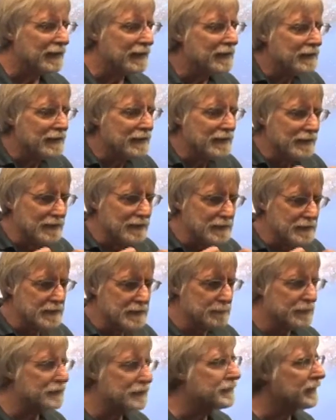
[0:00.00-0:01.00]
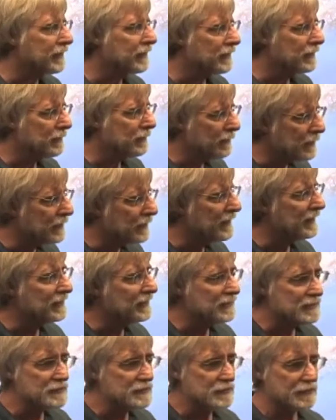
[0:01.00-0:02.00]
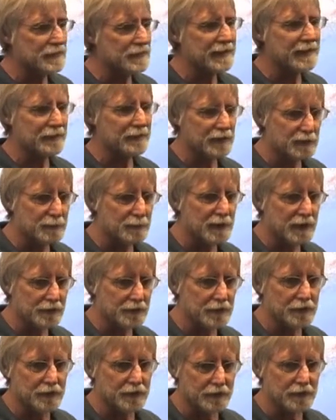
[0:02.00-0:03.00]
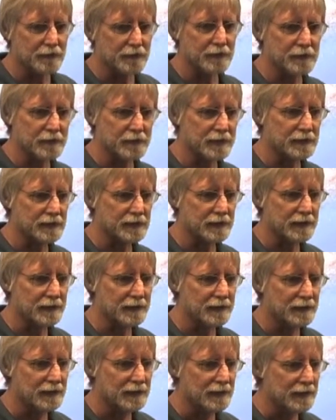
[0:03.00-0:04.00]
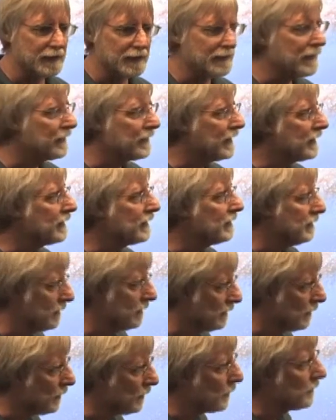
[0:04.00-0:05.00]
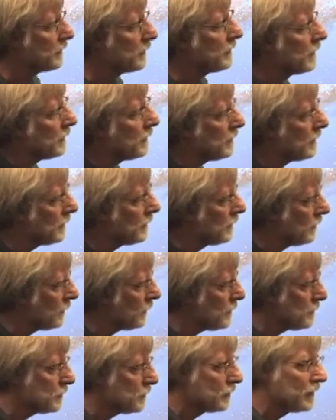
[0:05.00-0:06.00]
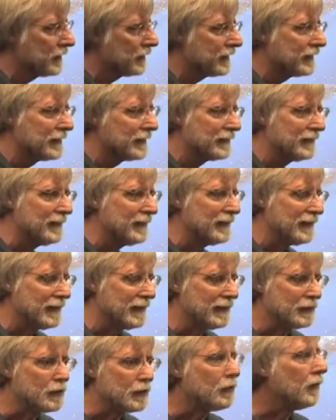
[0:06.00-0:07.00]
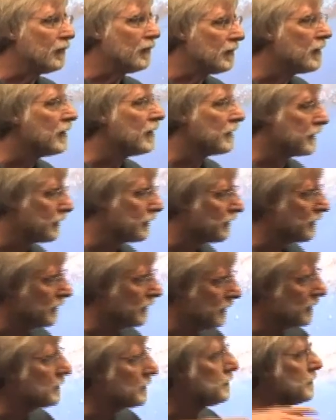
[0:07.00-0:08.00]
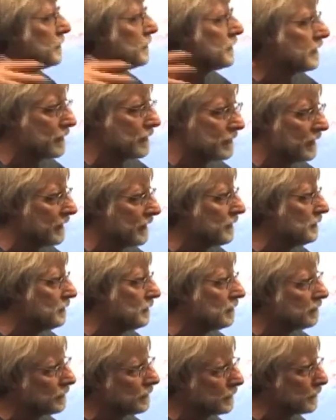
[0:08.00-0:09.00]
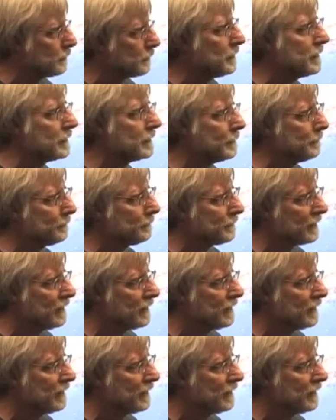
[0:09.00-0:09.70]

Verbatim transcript: and demonstrating them that they can understand these processes that are going on, and that they can and, you know, enjoy and, and go along this, this journey throughout the universe with him.